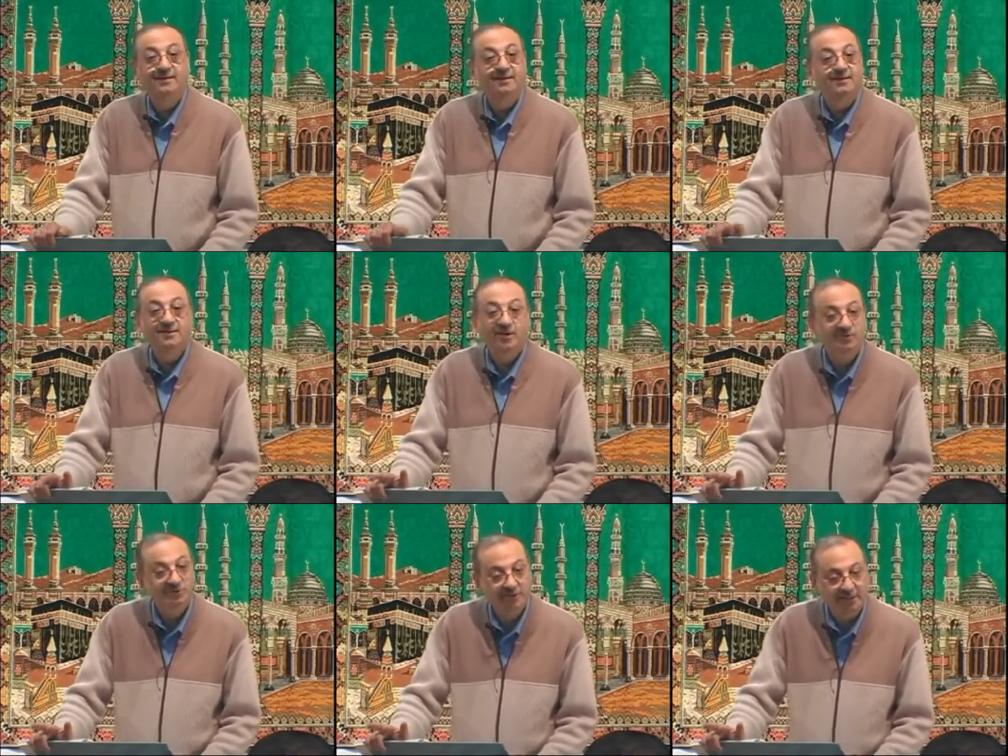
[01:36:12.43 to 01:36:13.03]

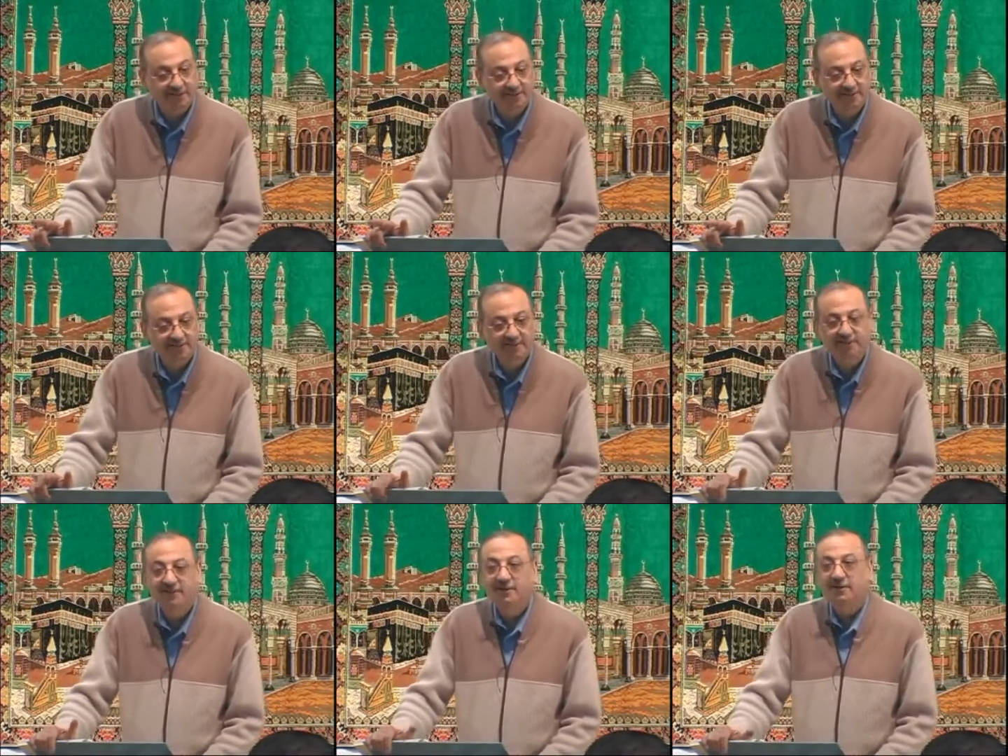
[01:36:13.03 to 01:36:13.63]
Not yet.
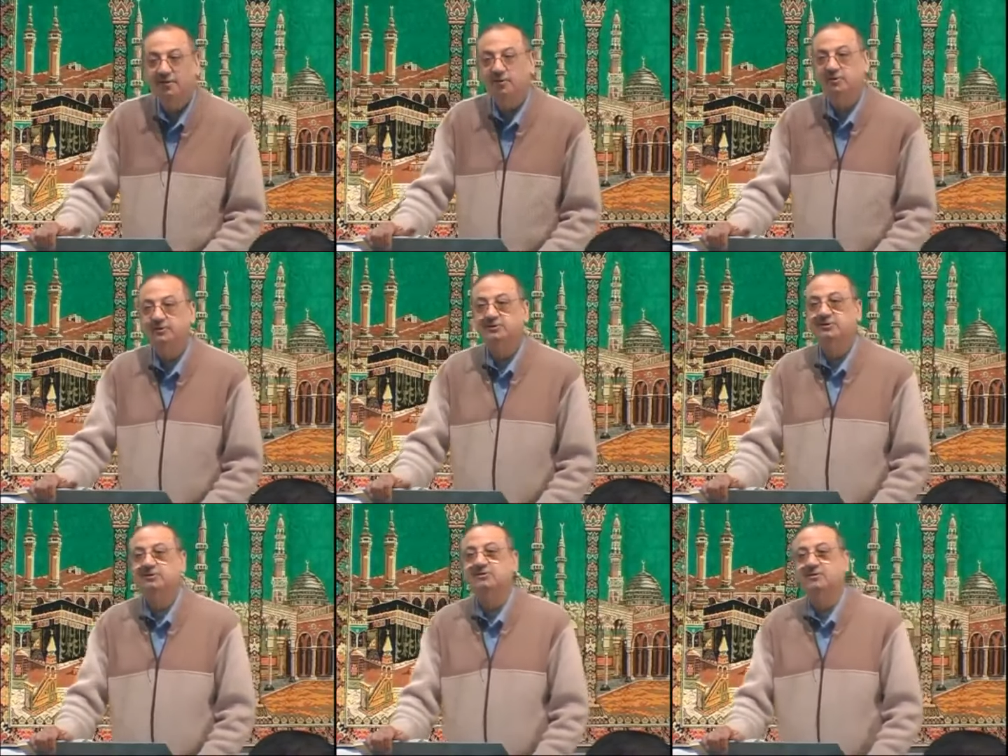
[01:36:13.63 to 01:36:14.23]
No, this
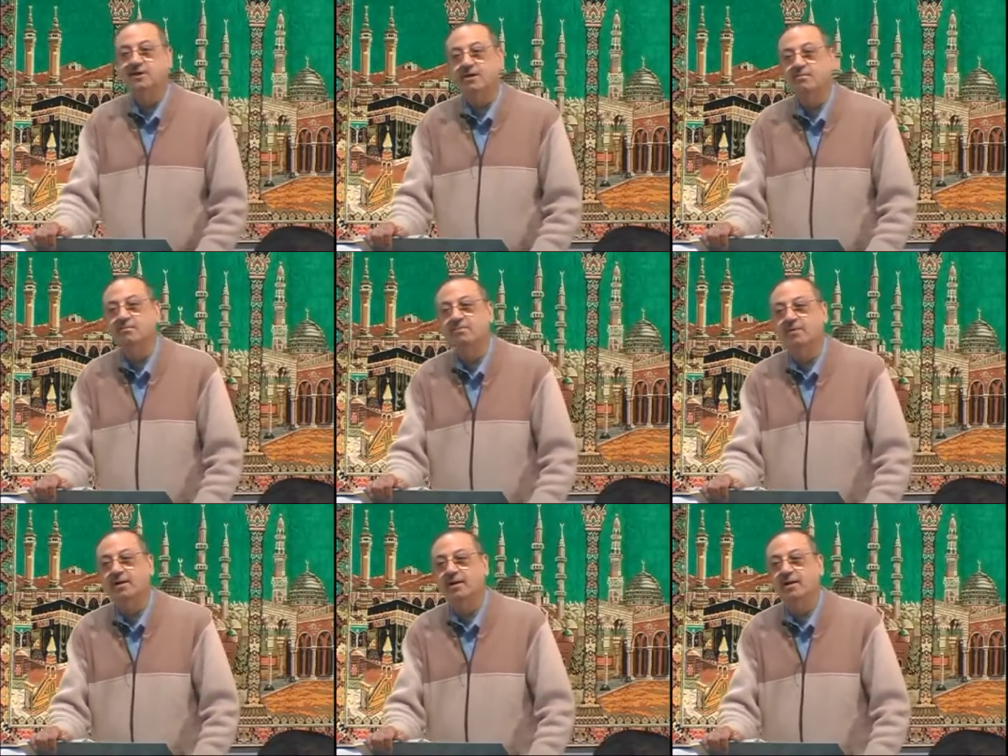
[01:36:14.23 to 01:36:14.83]
is
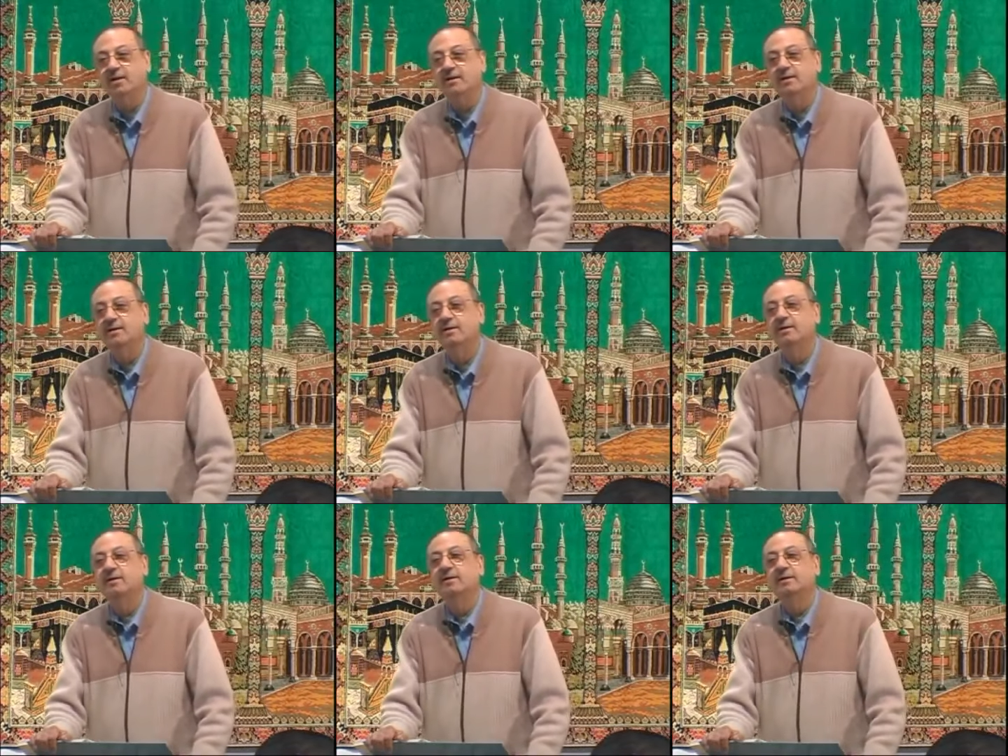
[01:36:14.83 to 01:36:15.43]
lamma
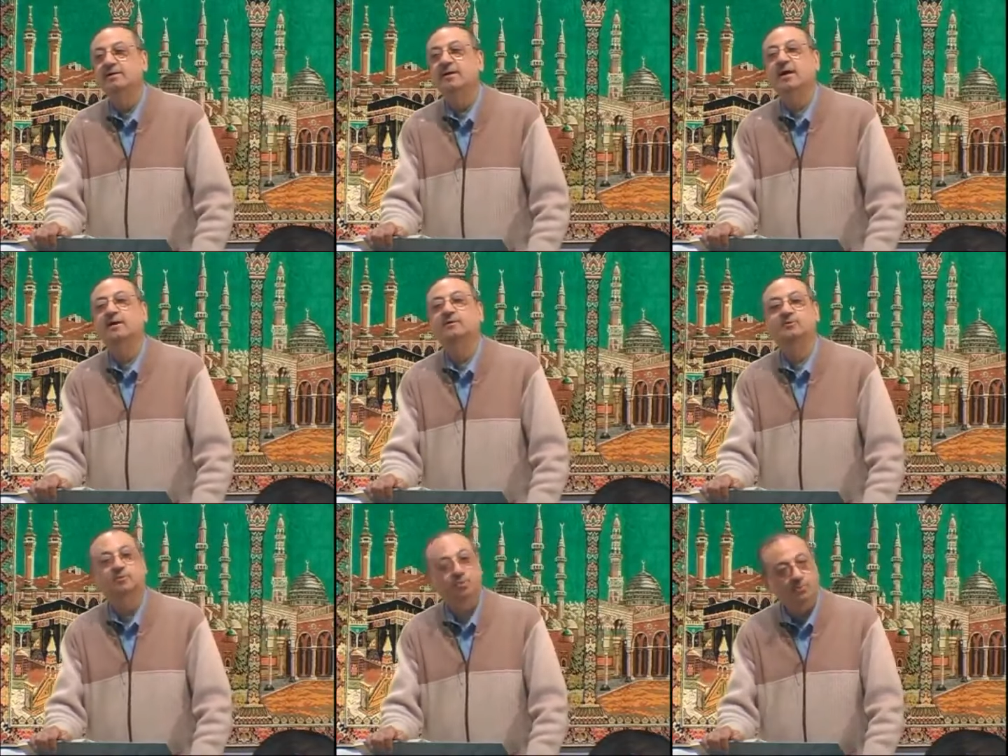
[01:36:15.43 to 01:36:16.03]

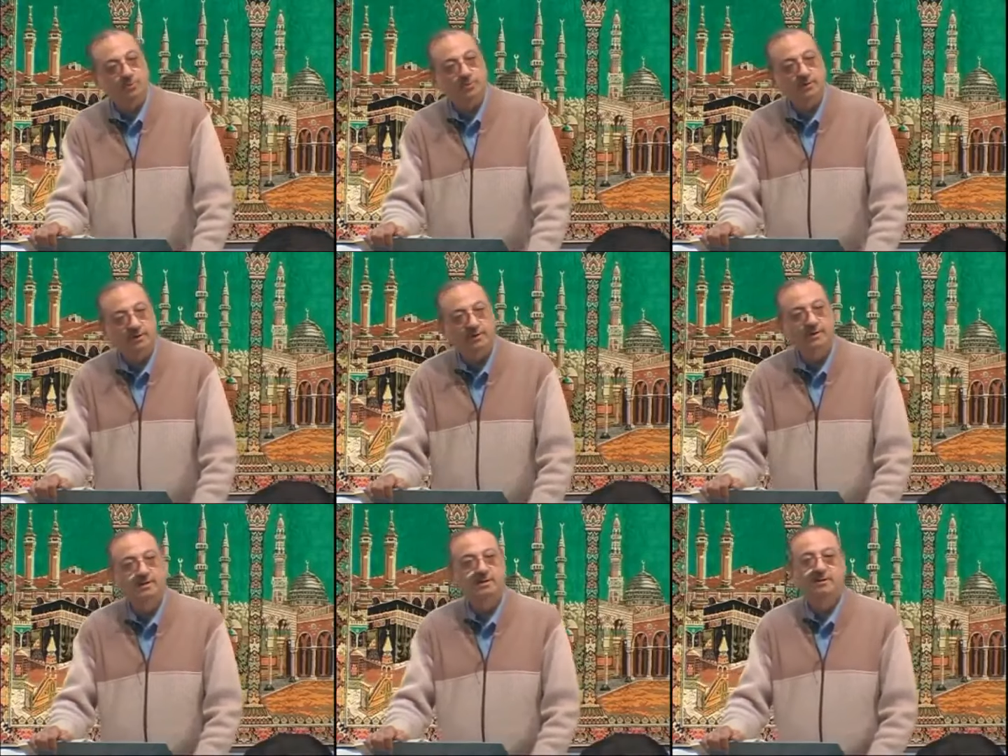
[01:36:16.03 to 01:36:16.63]
naktub.
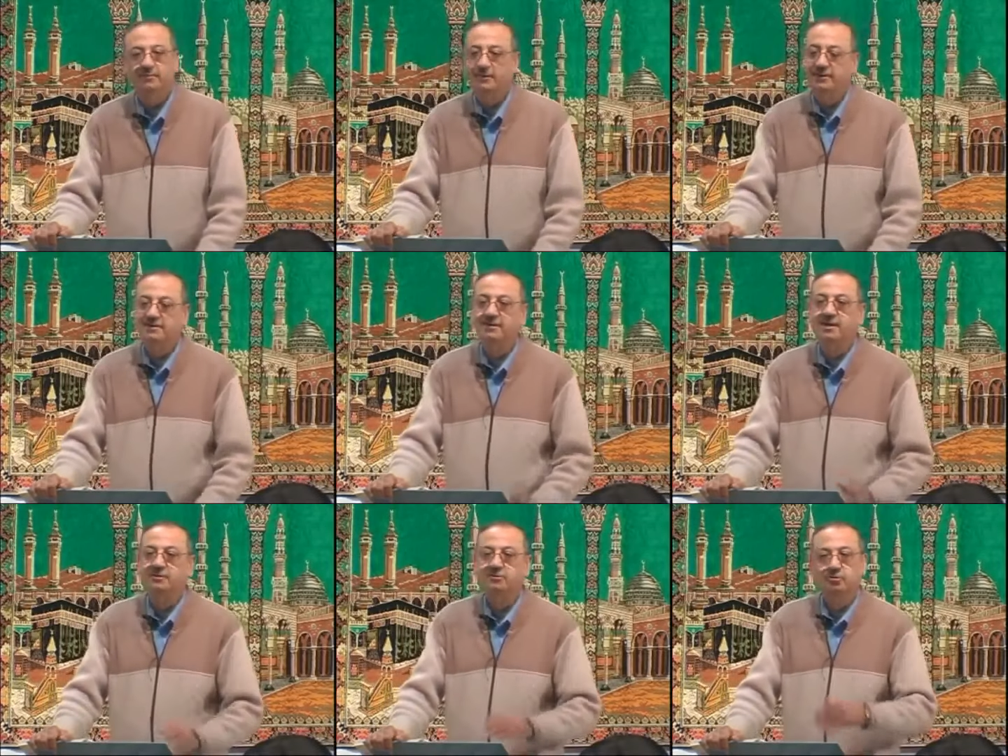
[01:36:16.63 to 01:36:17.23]
But
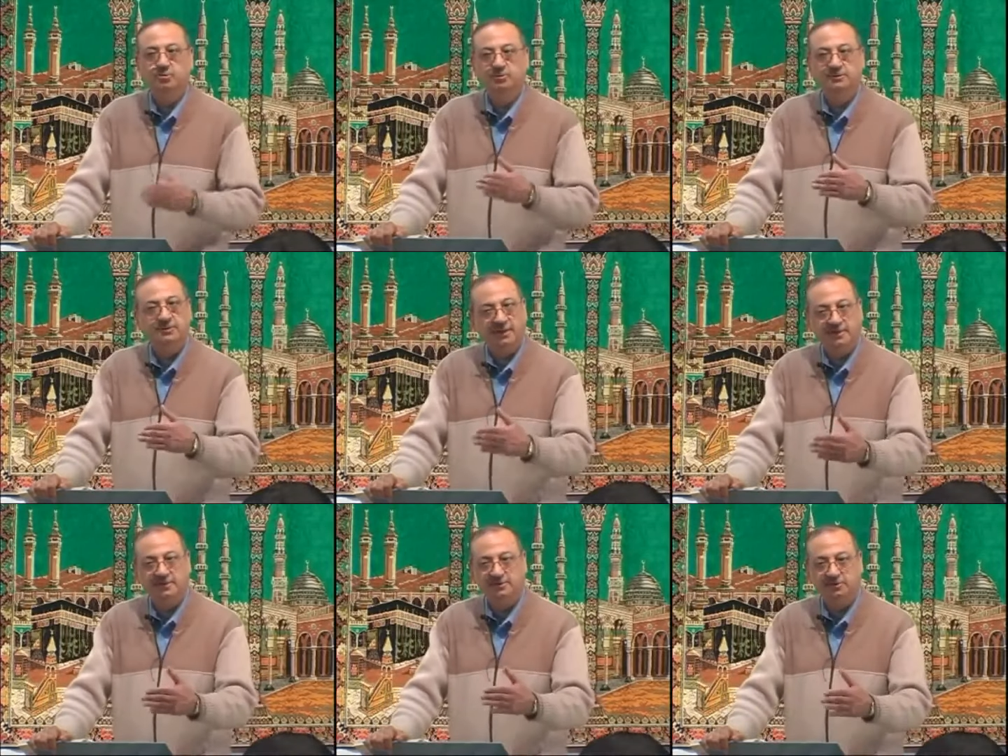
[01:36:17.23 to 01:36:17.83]
naktub is
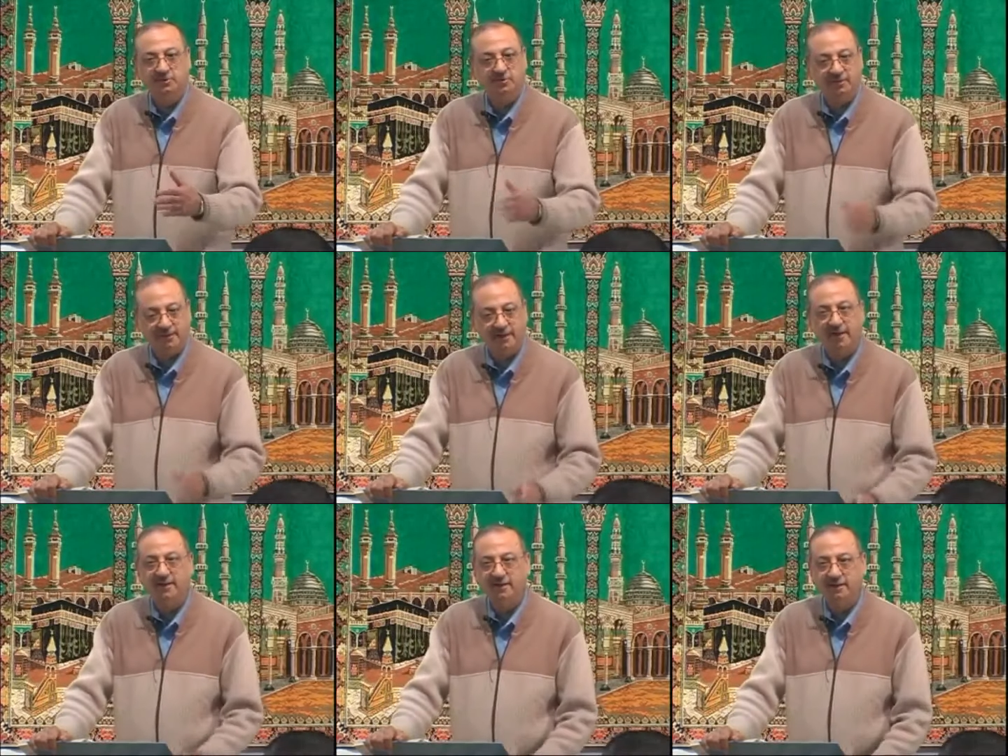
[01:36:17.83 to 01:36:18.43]
understood there.